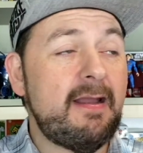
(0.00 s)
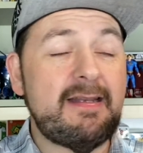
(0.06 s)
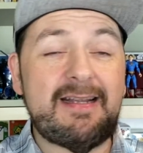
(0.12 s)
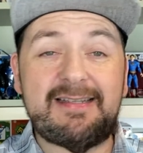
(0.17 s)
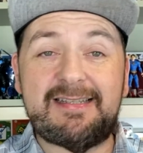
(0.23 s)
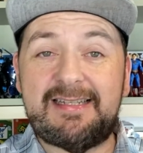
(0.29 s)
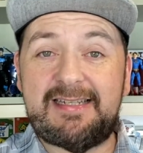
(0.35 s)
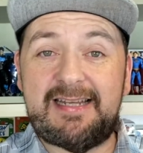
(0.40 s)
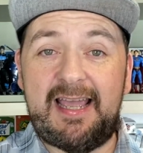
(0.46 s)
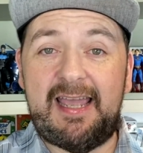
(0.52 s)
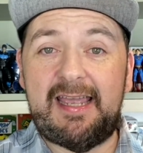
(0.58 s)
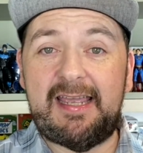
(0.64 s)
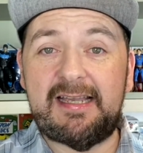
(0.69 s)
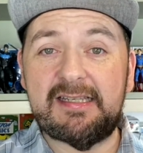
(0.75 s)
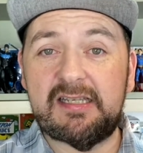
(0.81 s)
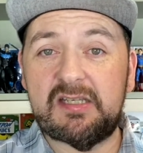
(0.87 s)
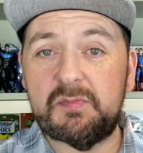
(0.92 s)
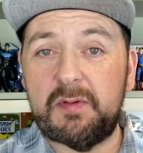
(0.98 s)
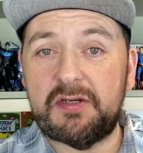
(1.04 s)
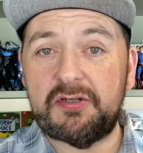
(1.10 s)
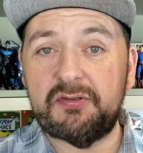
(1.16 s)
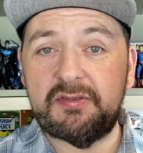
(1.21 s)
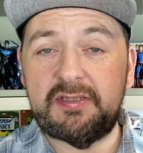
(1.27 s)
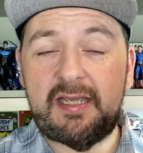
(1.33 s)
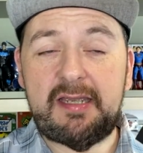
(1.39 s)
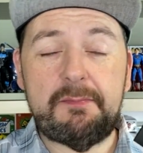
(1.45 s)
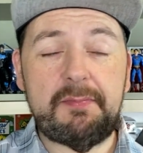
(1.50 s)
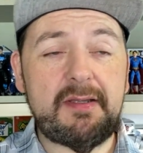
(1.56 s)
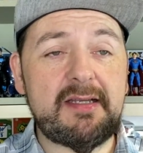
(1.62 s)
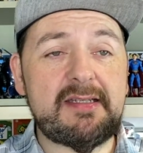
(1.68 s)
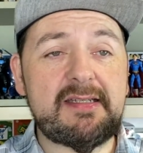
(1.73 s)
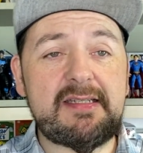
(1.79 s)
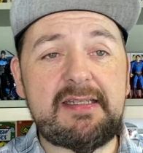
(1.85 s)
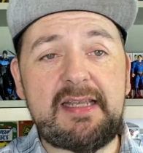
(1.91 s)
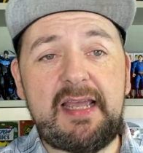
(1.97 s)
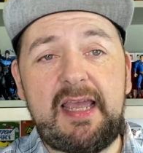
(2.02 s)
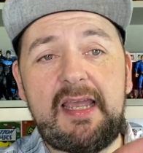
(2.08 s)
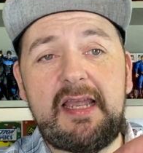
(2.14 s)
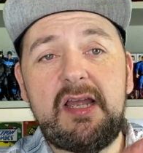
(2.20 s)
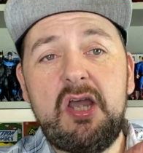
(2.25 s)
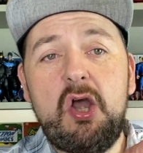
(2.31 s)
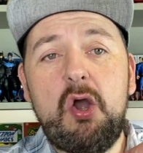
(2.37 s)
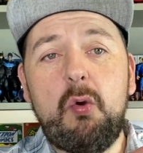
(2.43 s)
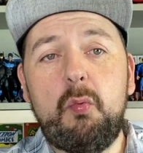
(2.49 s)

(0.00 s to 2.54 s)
Now, today is a special day because today